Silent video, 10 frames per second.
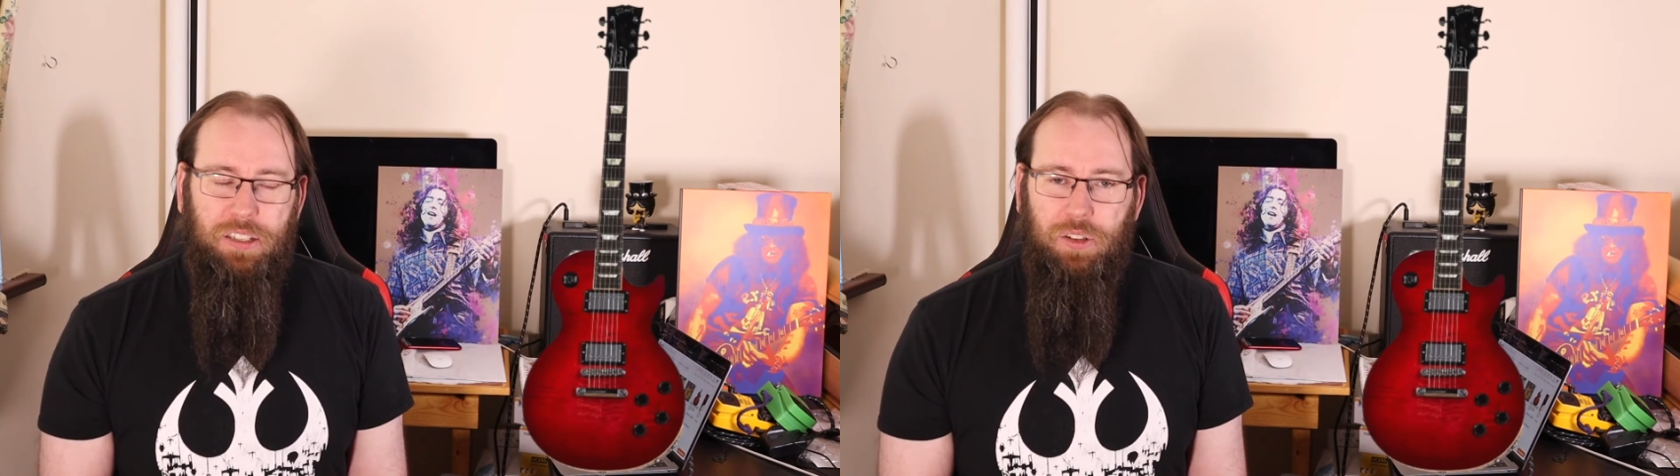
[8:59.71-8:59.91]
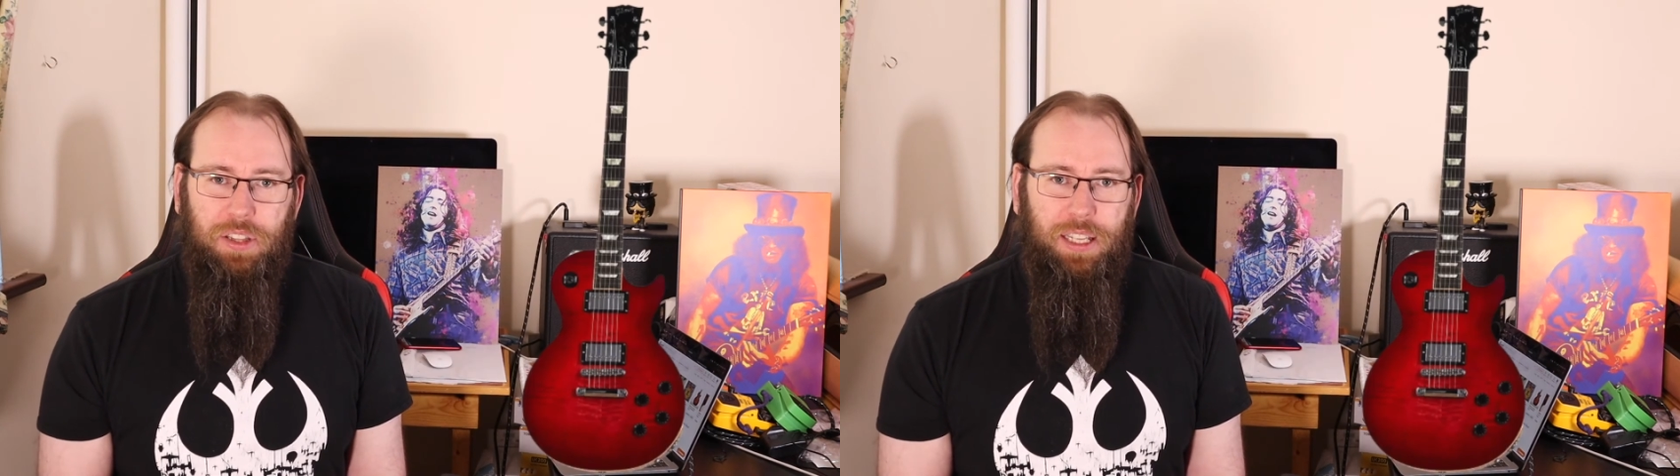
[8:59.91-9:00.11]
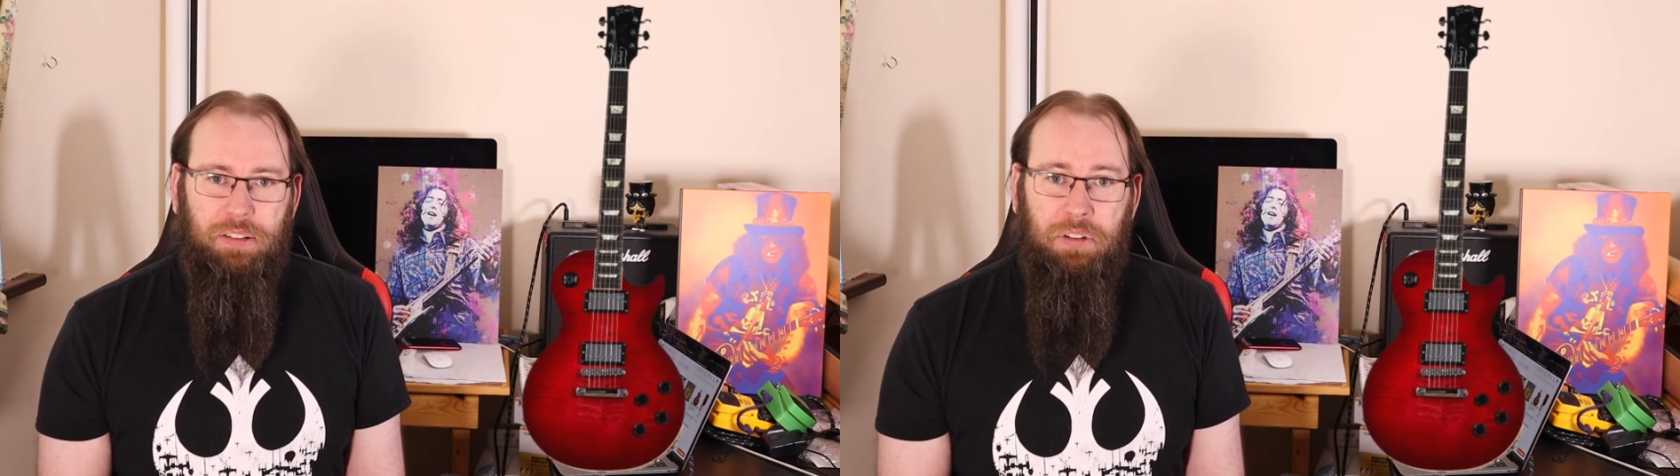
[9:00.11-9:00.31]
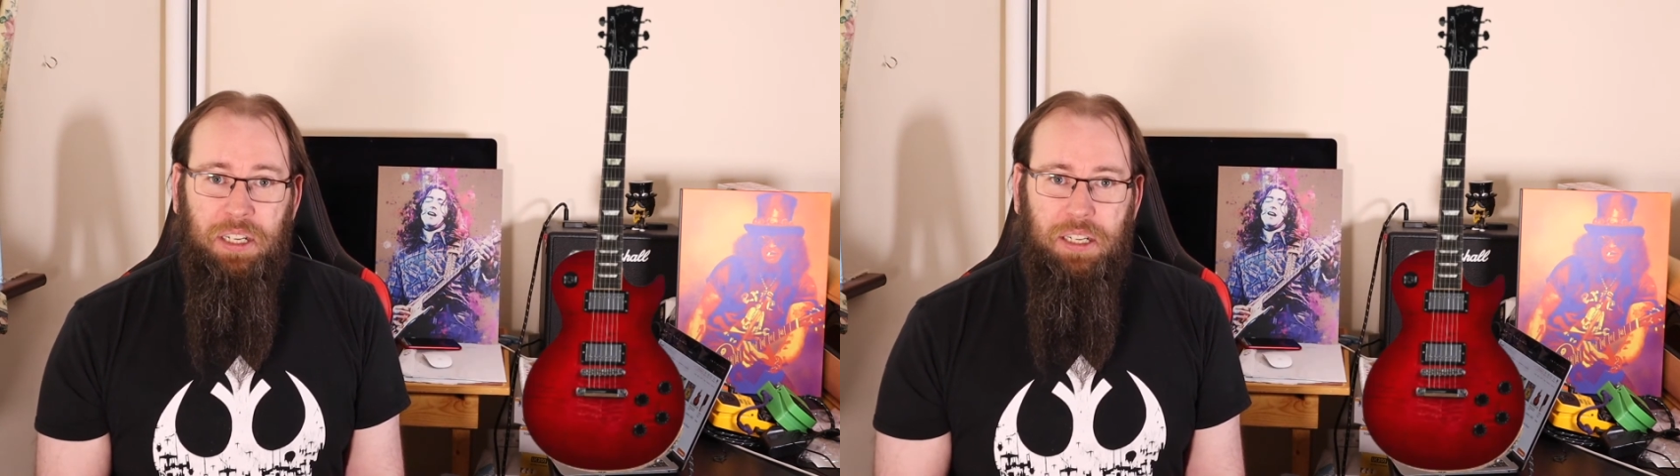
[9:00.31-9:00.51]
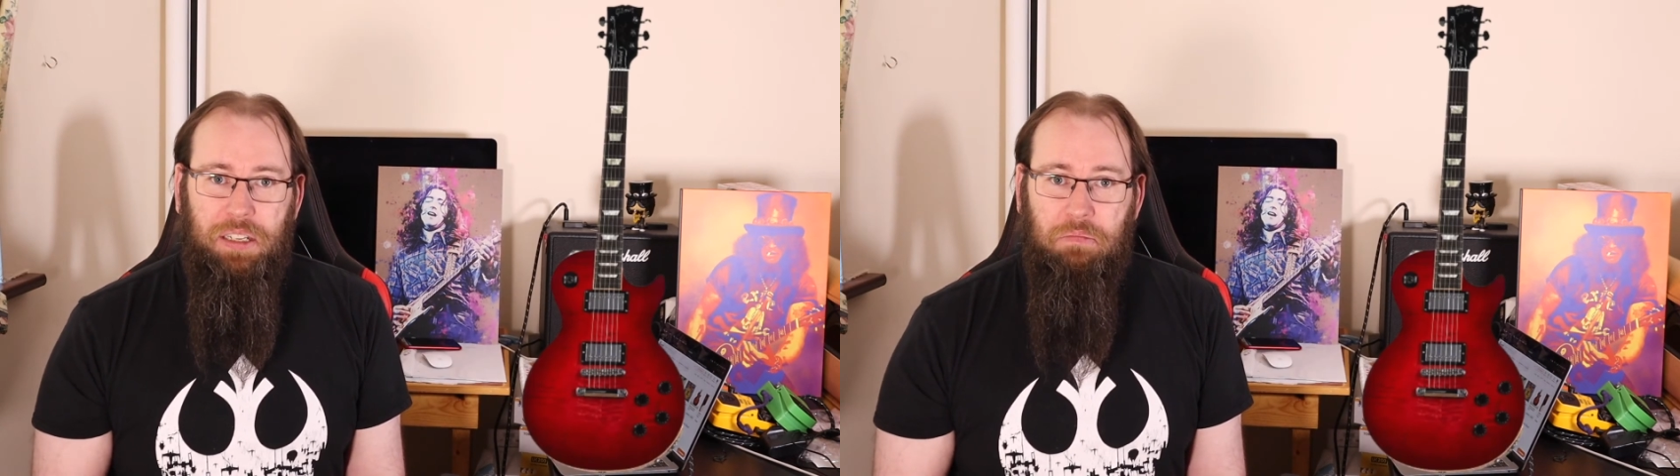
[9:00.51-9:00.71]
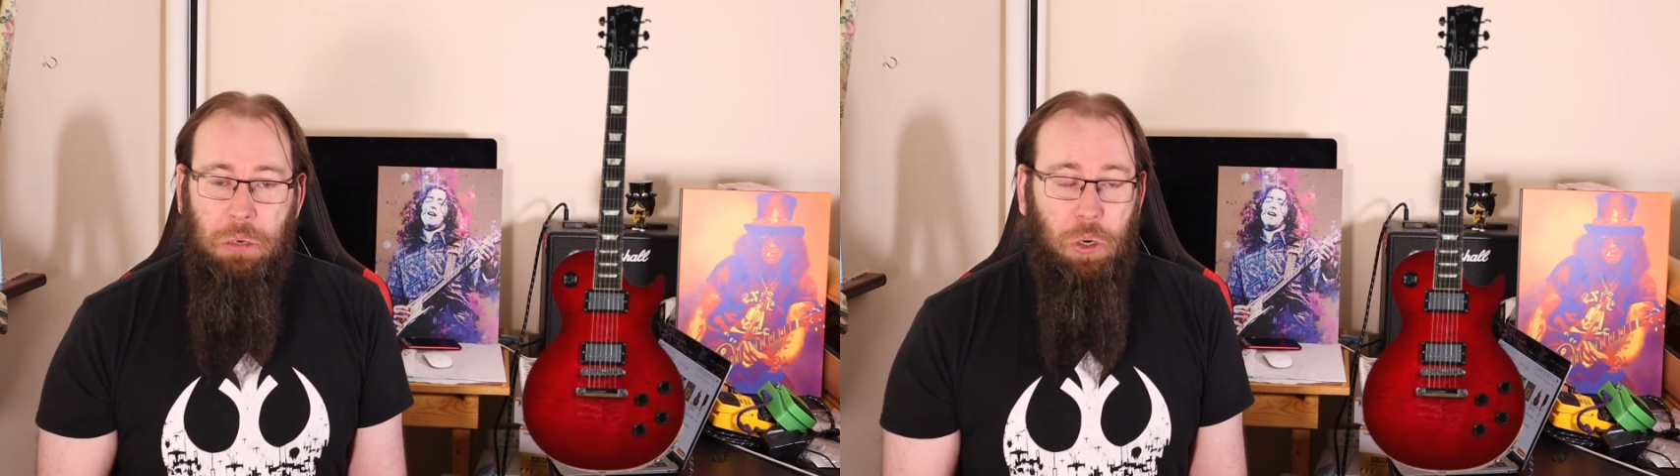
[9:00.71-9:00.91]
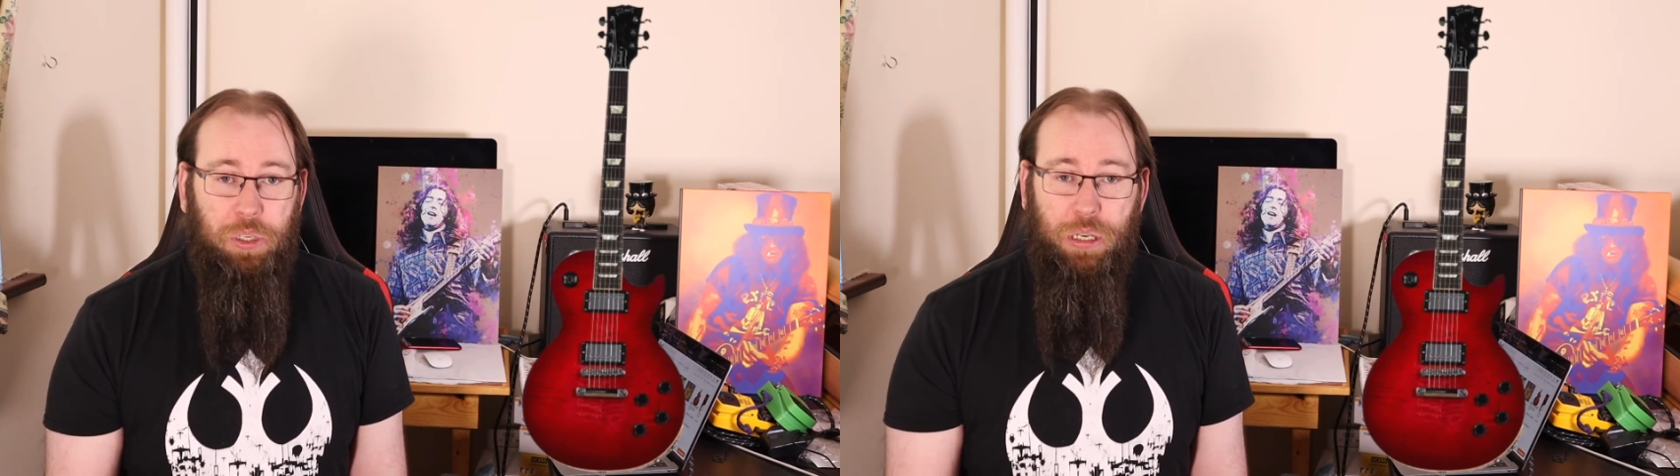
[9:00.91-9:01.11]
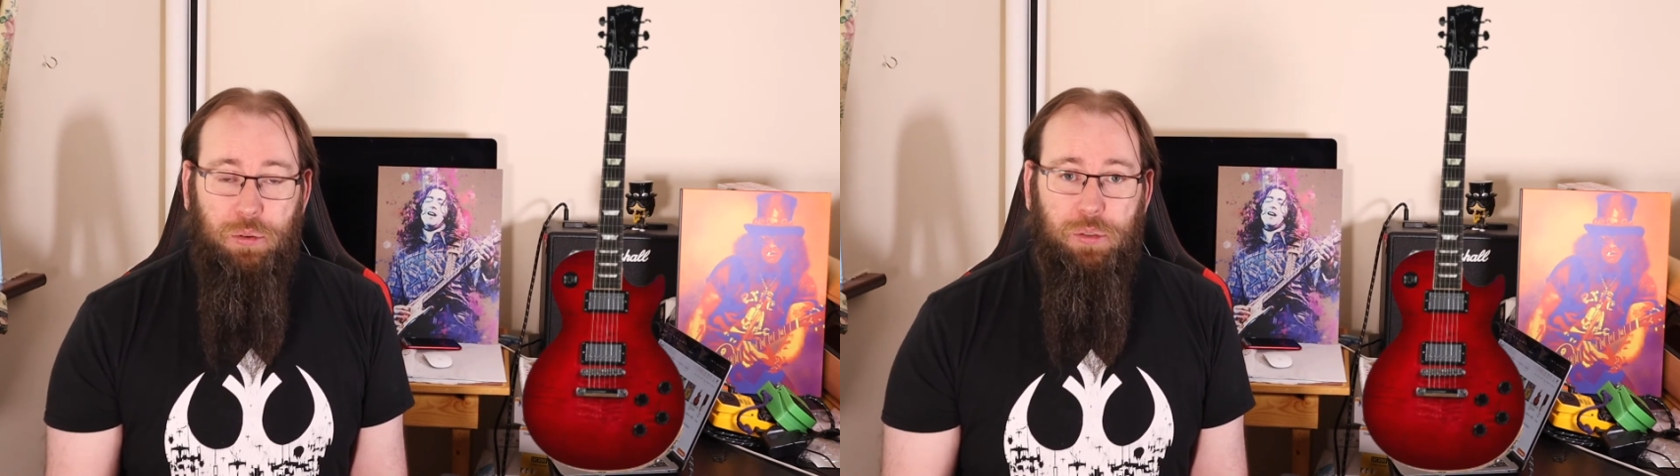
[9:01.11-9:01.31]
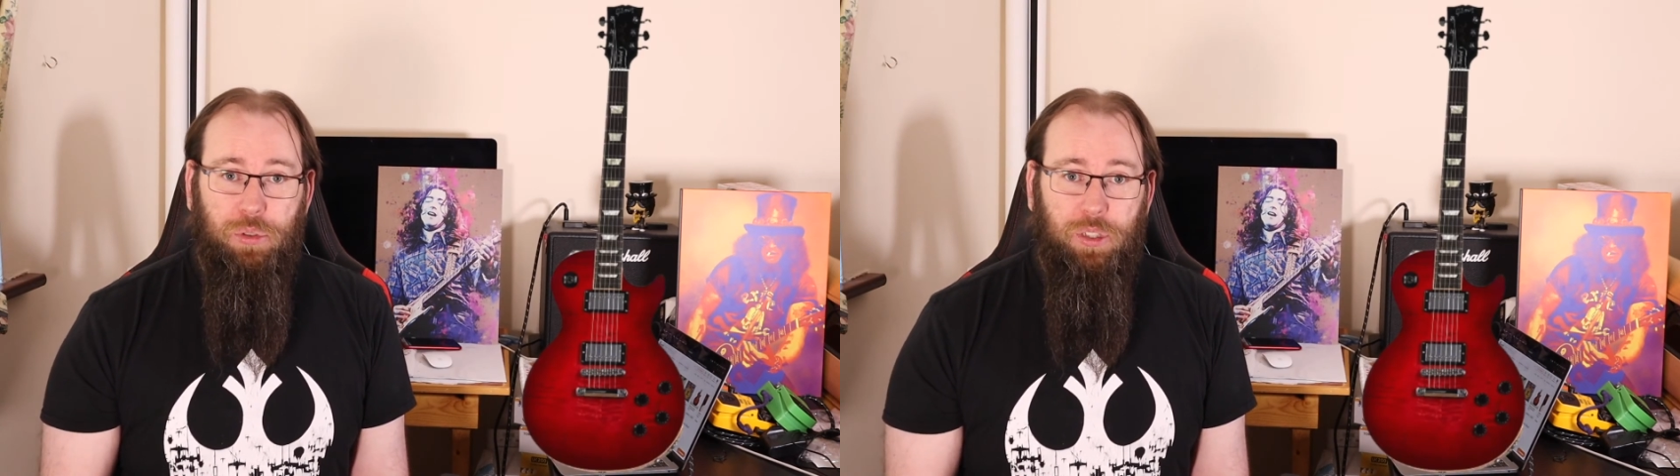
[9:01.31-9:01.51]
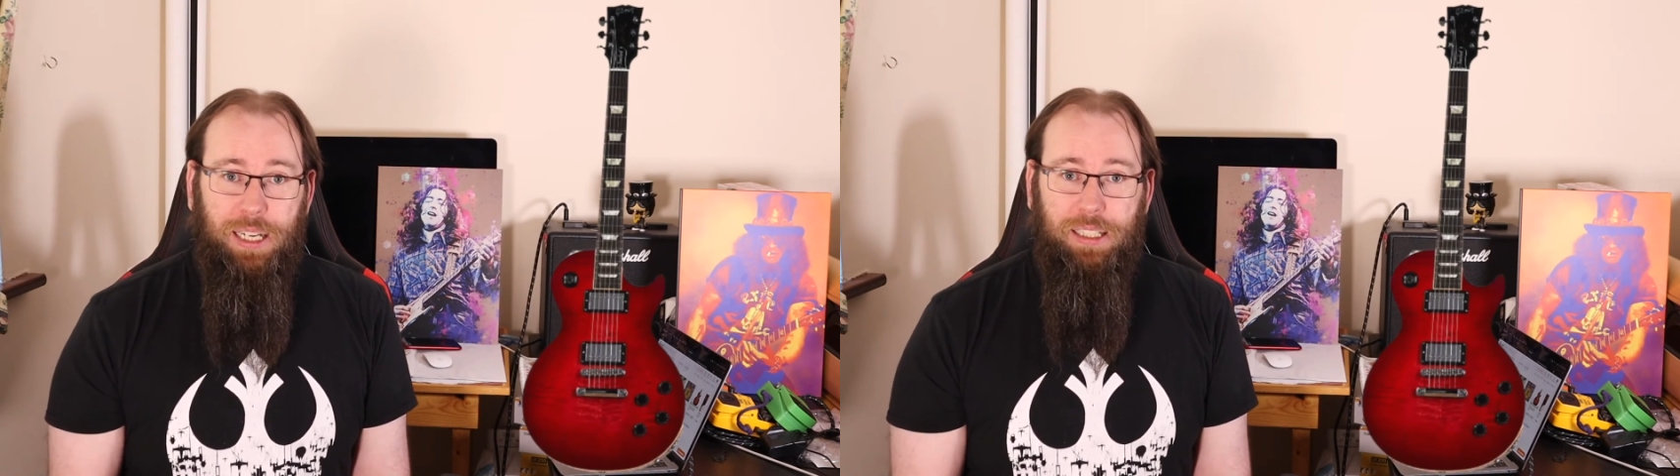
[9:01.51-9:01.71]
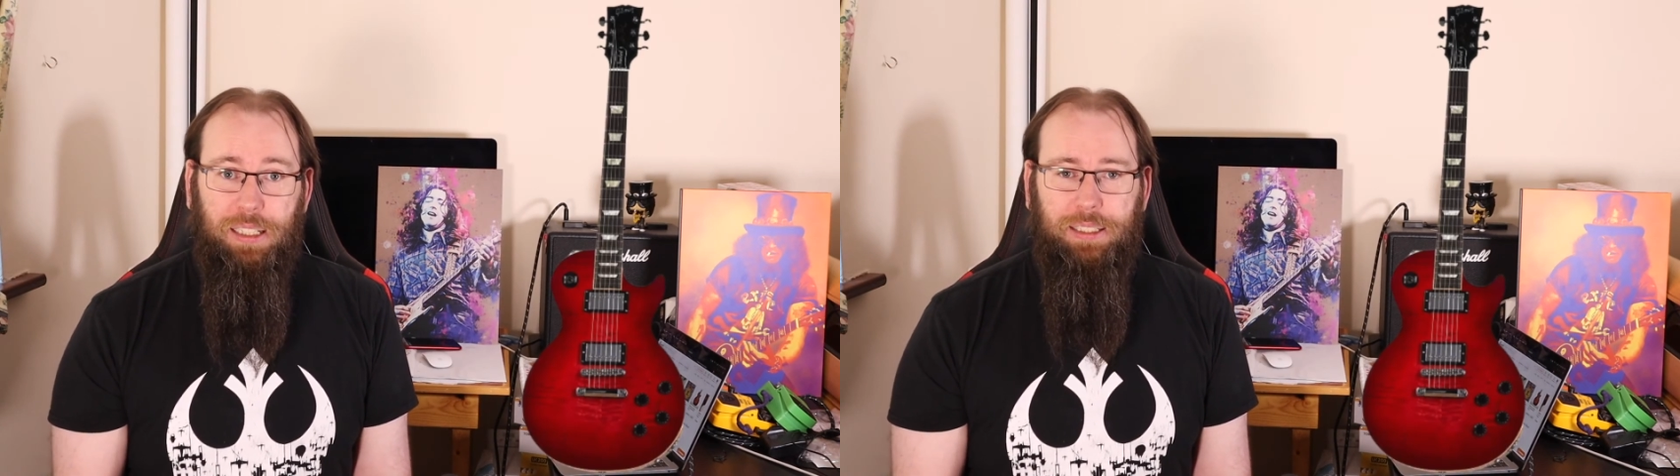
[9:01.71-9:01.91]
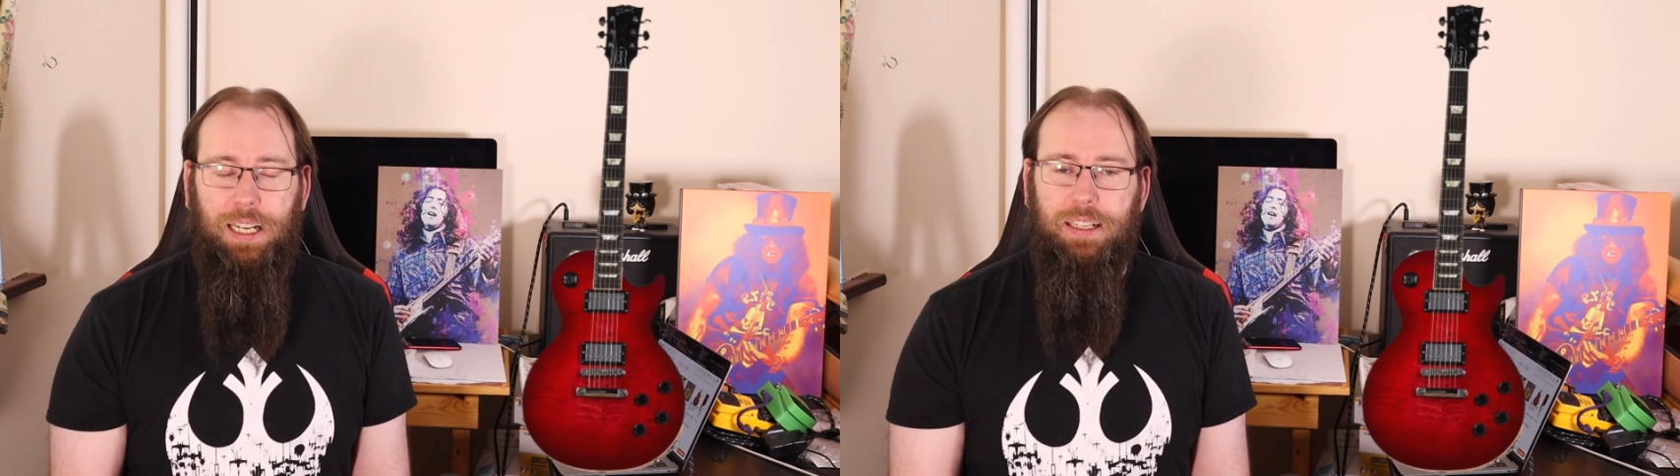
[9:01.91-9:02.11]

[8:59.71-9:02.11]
Nothing really unusual or anything like that.